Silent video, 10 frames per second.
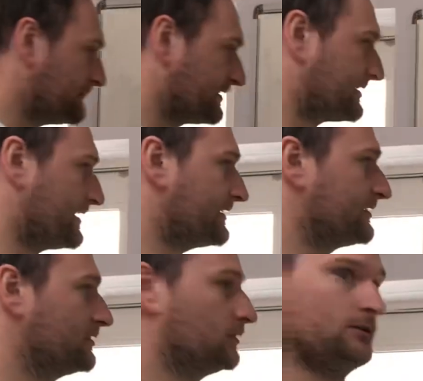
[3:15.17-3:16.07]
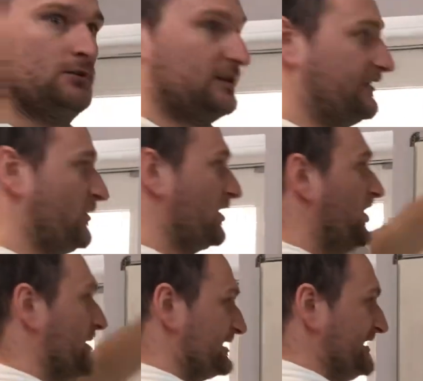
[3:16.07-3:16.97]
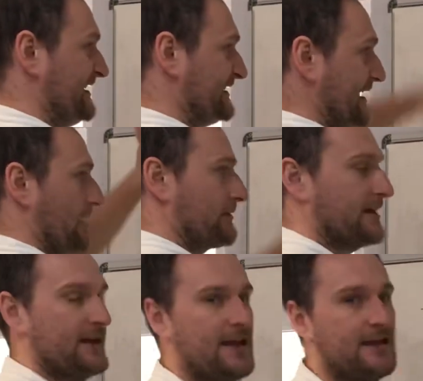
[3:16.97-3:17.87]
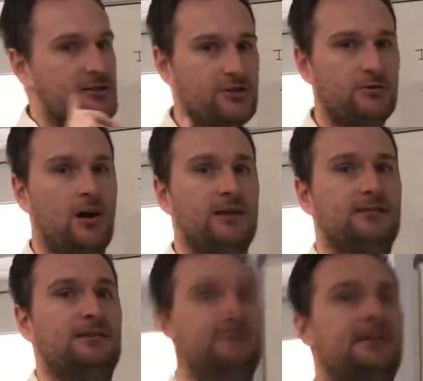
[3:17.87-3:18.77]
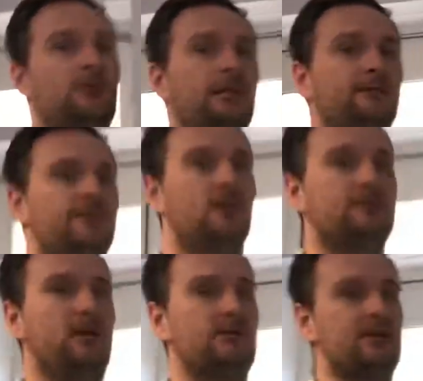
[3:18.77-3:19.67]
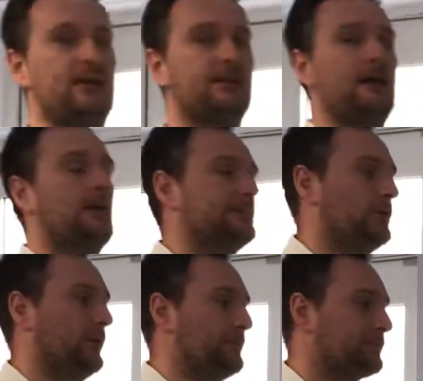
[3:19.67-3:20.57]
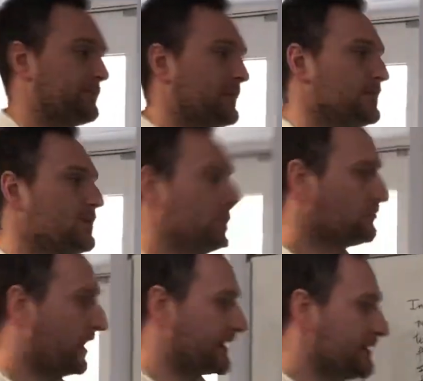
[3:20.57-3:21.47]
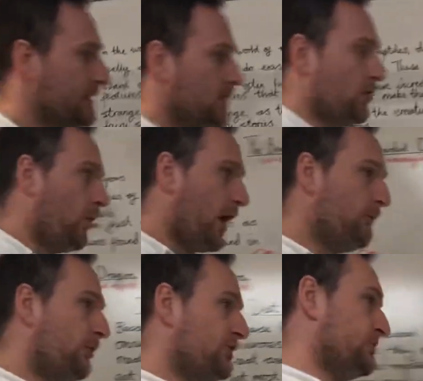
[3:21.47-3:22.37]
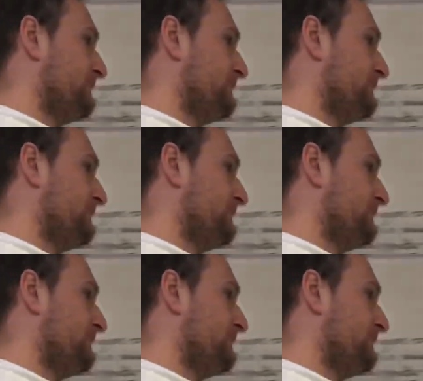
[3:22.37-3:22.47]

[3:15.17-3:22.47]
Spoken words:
mistake, I'll give you a clue, it's in this area here that you guys need to tell me. First person gets a house point. Right, what I want to